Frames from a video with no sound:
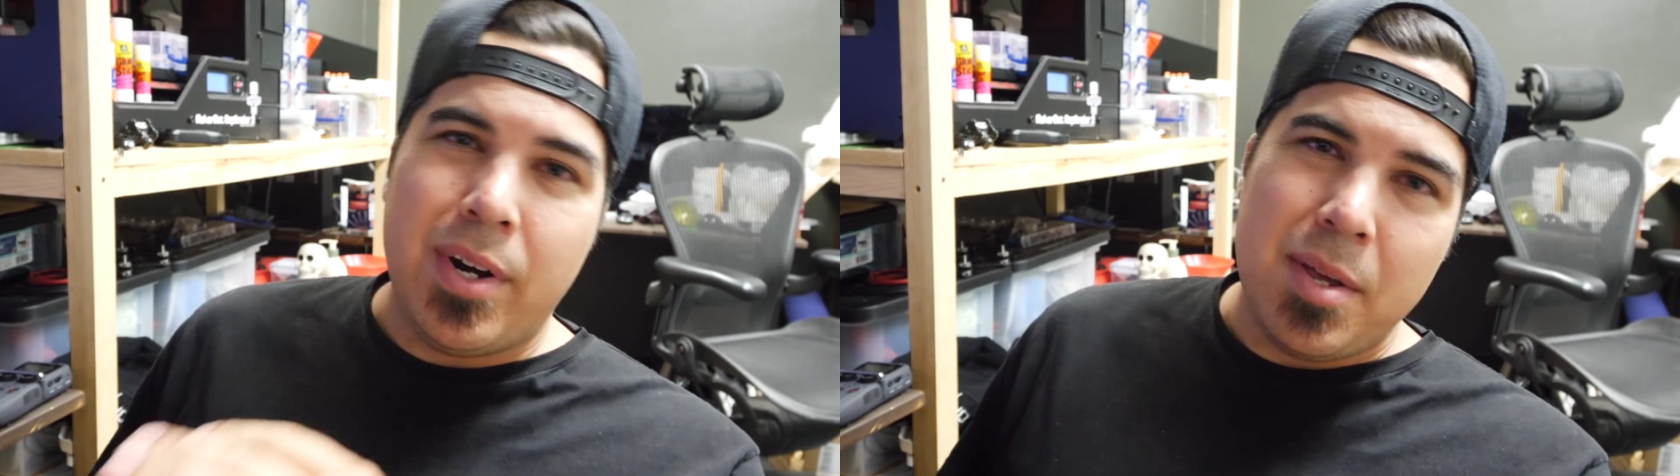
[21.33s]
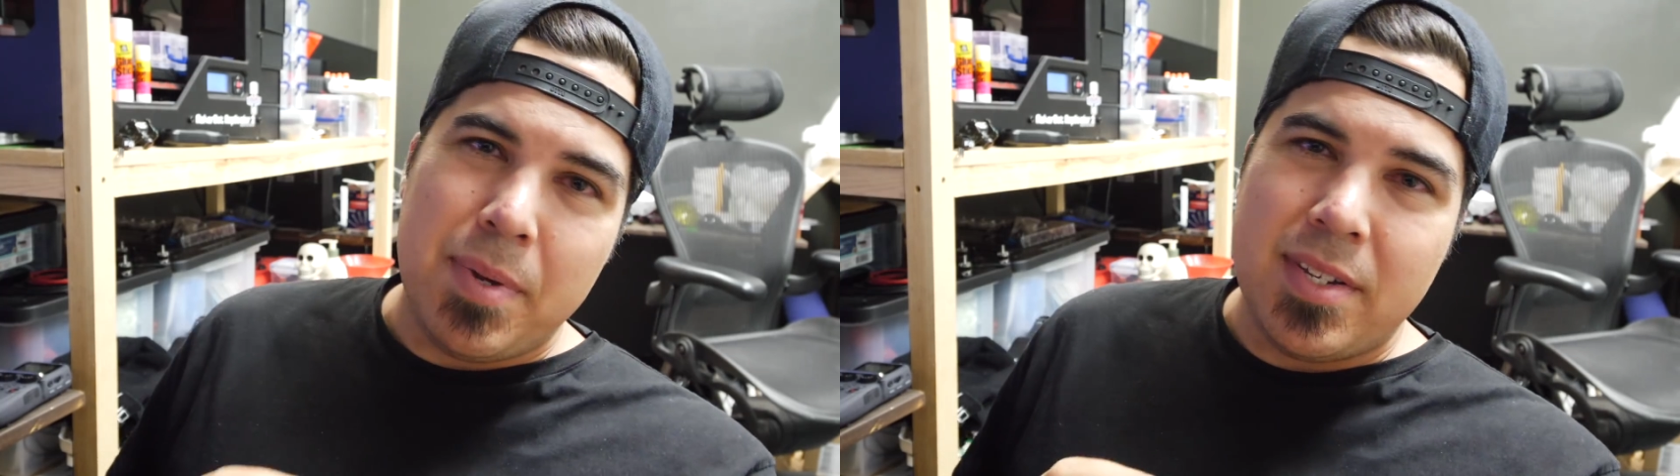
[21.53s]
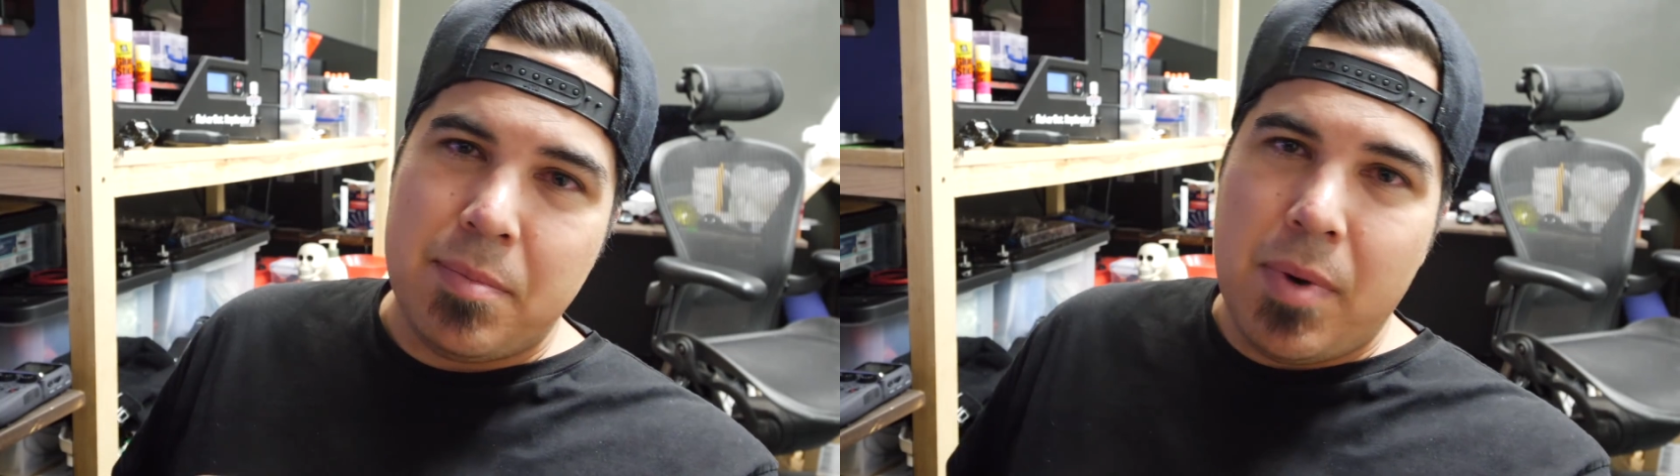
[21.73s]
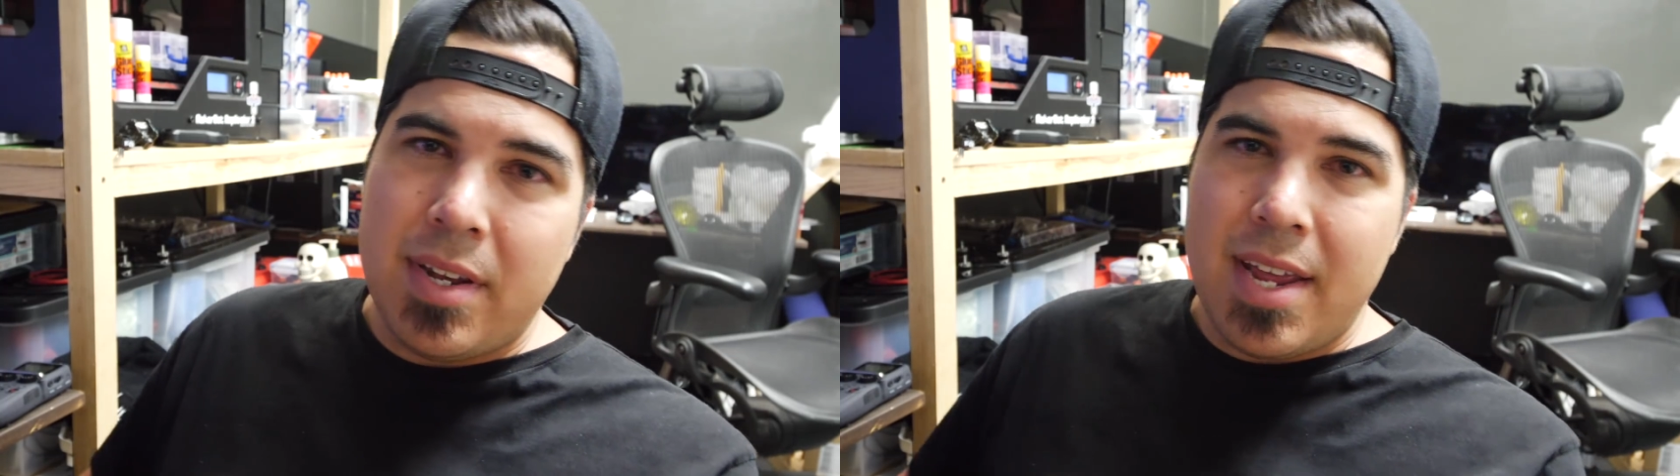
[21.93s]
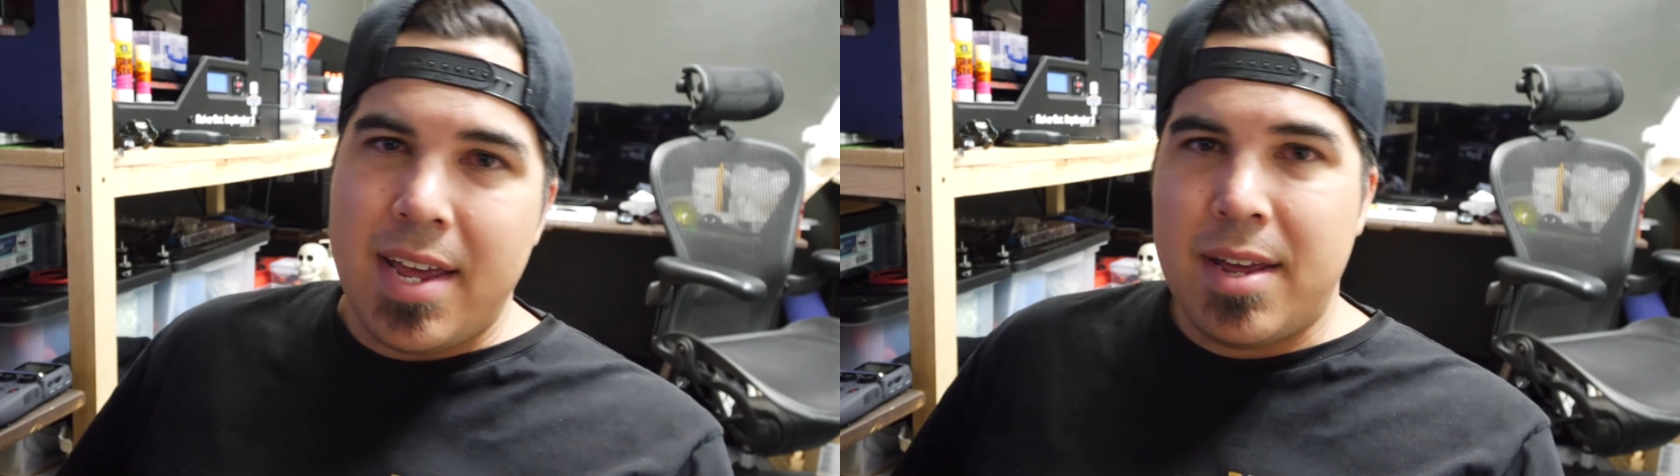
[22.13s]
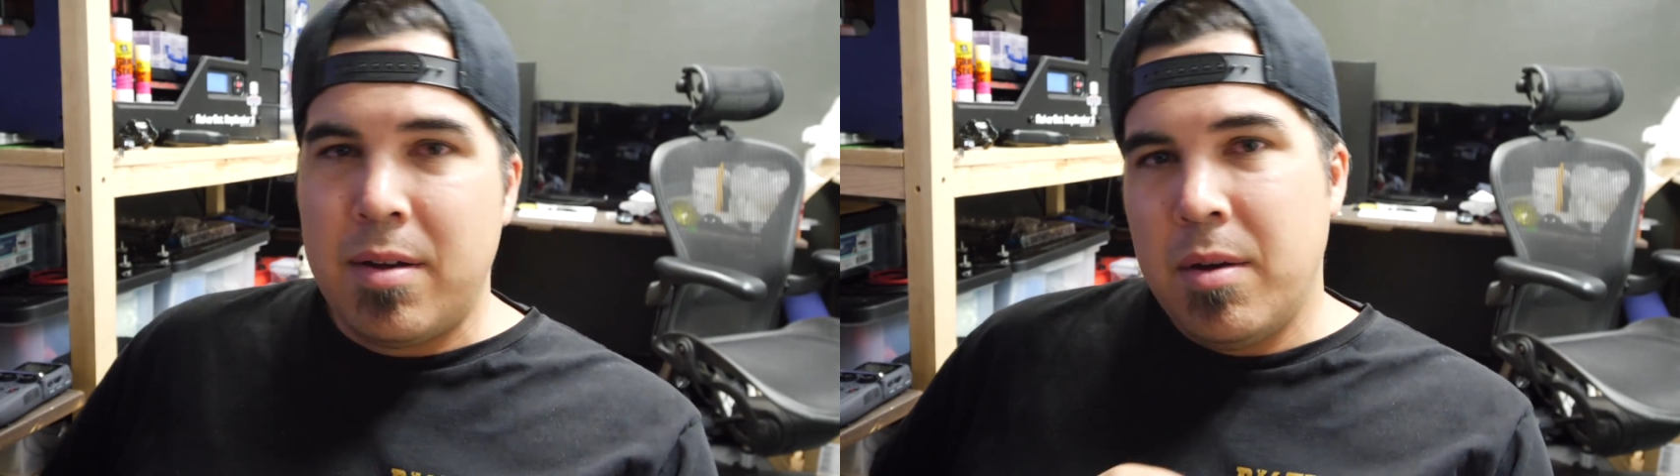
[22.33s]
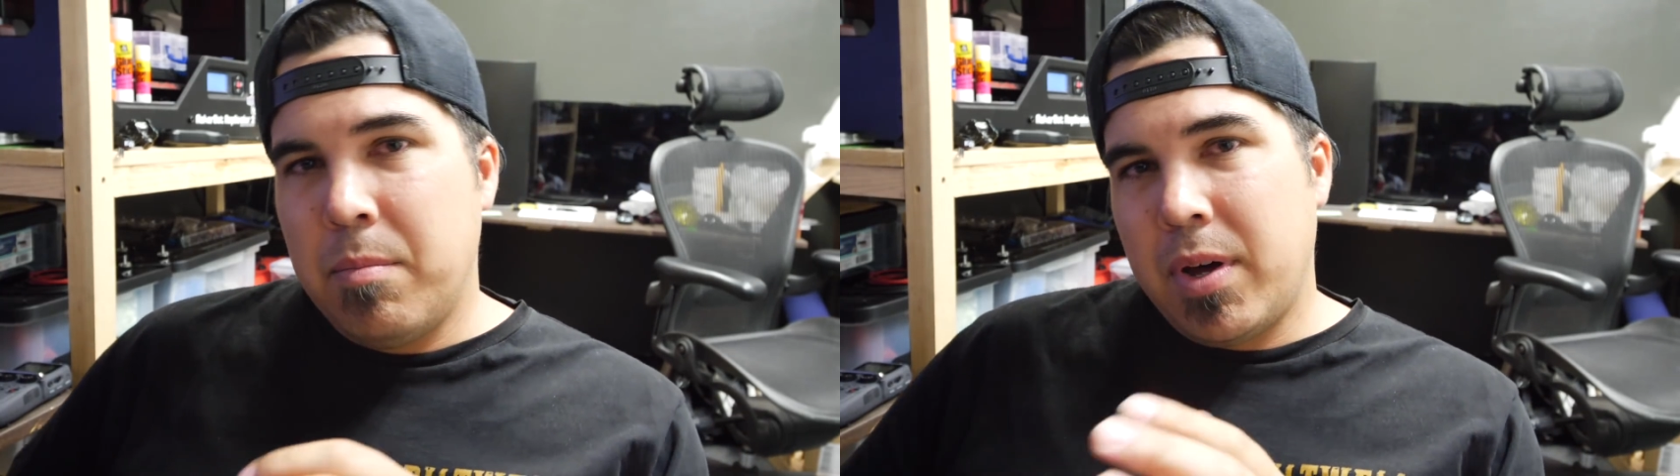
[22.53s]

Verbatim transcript: pretty busy Monday,